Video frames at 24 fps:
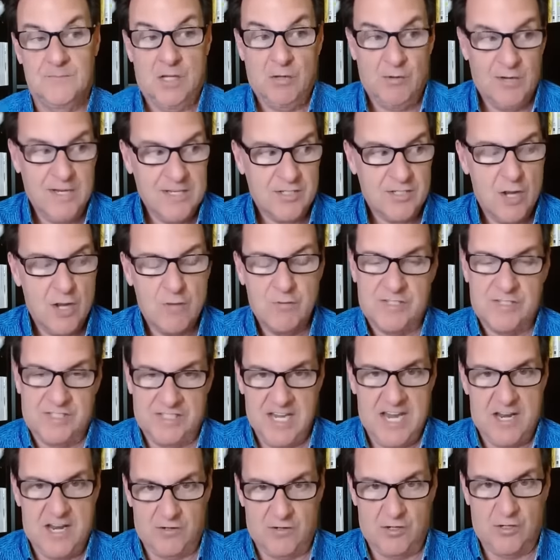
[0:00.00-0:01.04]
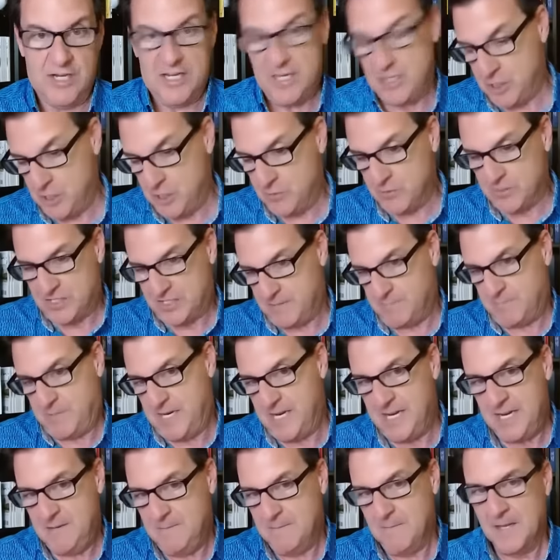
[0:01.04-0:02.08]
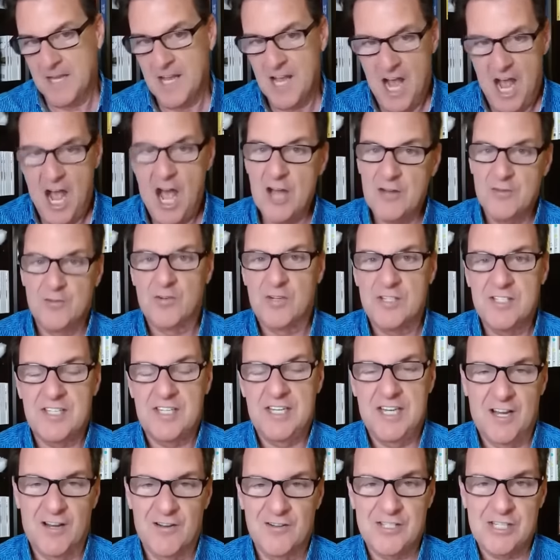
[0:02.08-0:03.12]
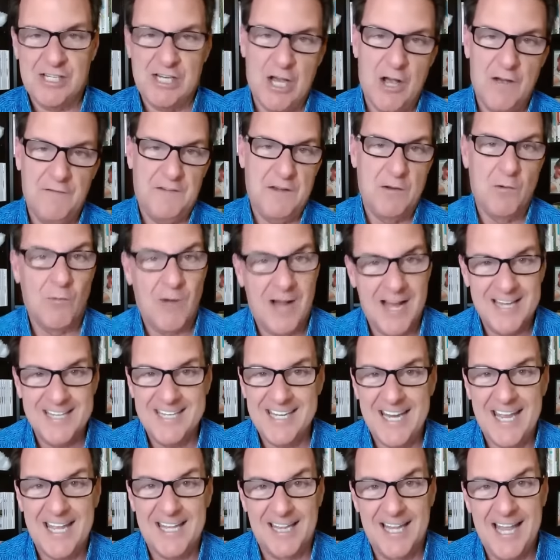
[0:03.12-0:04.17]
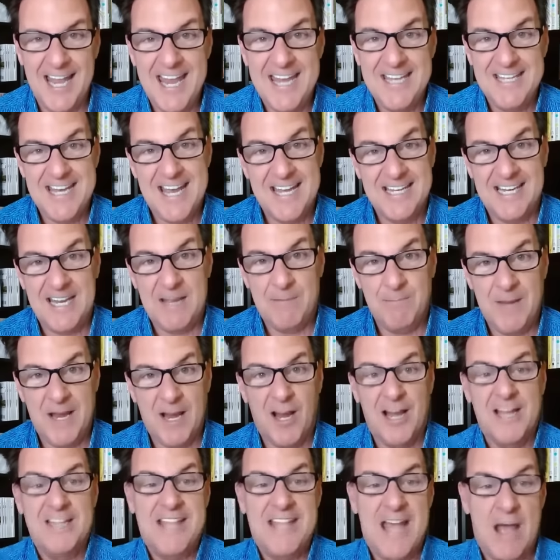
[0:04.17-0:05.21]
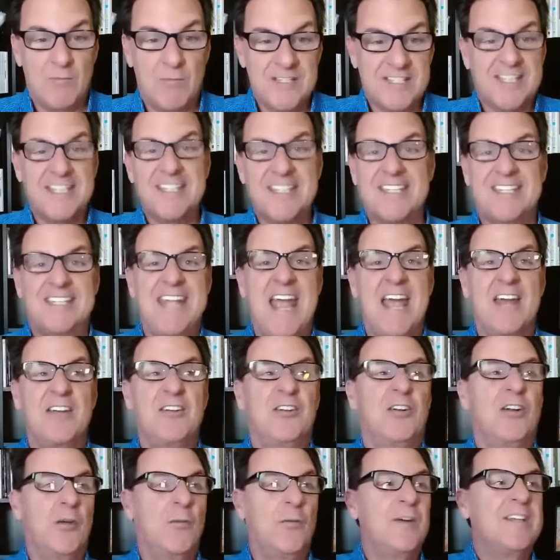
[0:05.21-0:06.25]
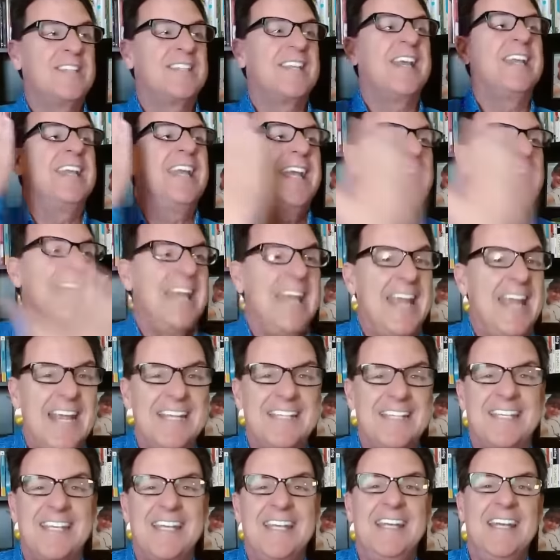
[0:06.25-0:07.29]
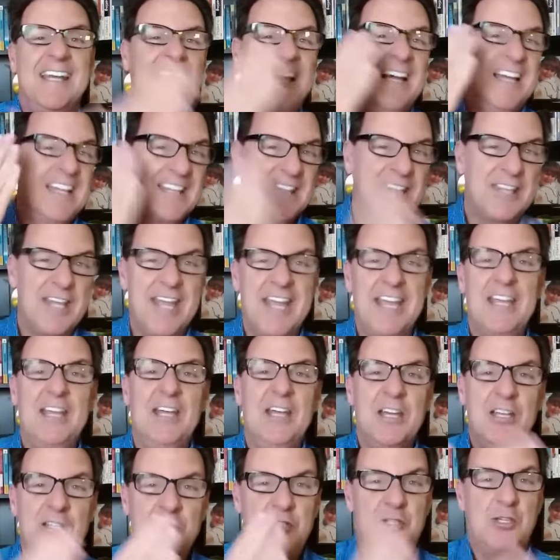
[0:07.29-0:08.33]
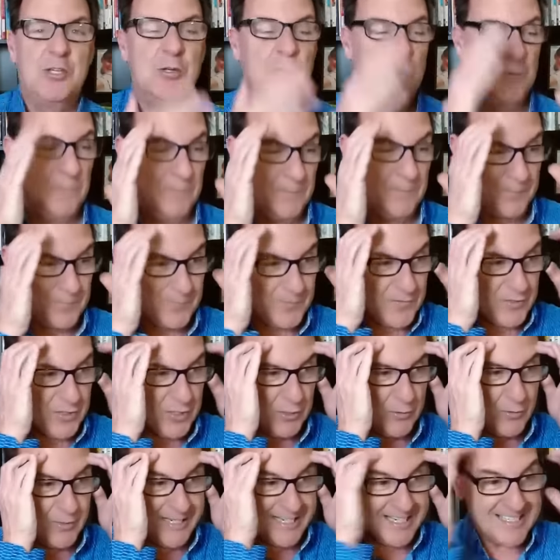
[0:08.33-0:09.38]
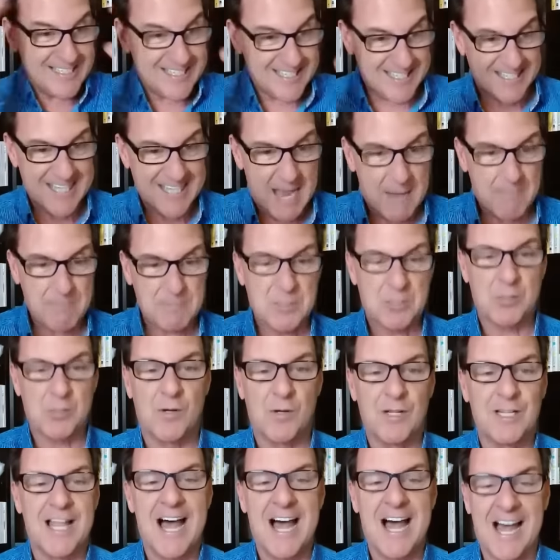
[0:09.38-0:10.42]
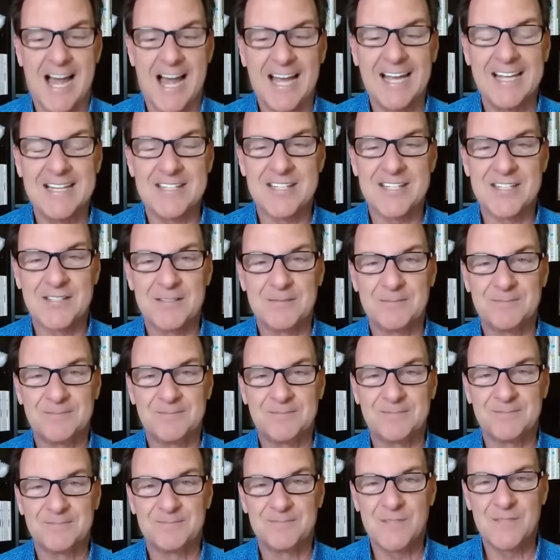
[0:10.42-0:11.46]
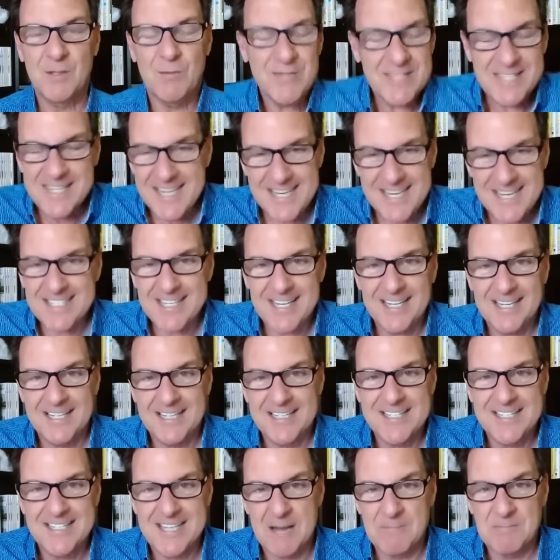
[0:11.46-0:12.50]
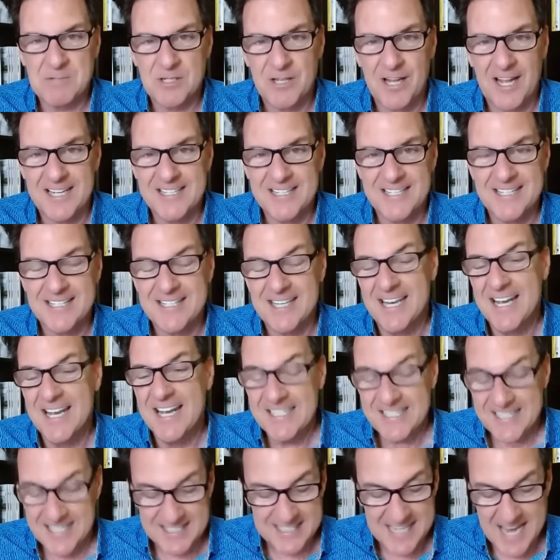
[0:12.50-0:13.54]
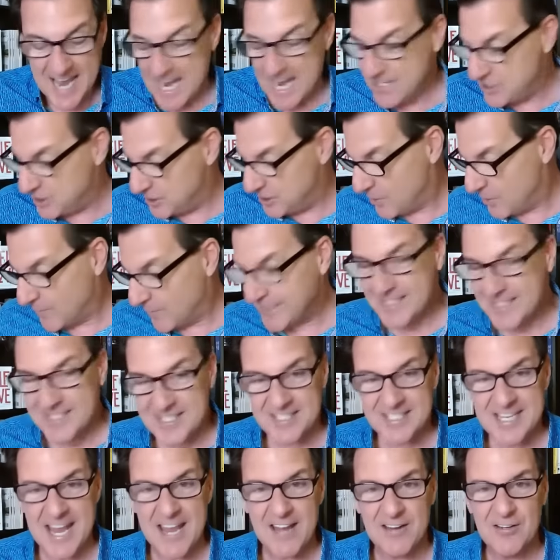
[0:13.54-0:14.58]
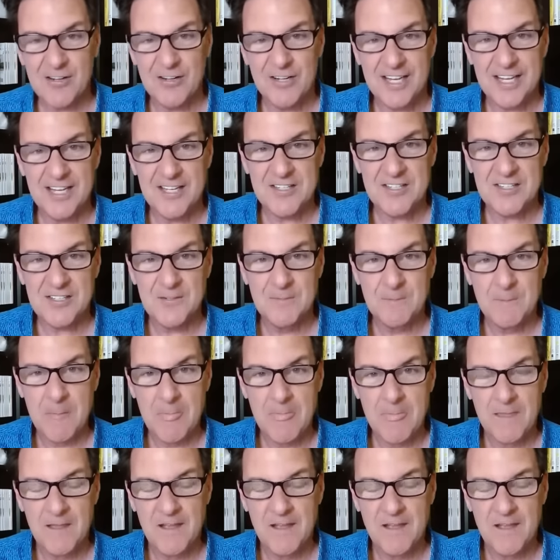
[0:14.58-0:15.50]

There is no standard. It used to be hundreds of years ago, if you wanted to get laid, you had to get married. That was the standard. It was an easy thing to, to conceptualize. It was easy to conceptualize this. Today, do you know what the standard is?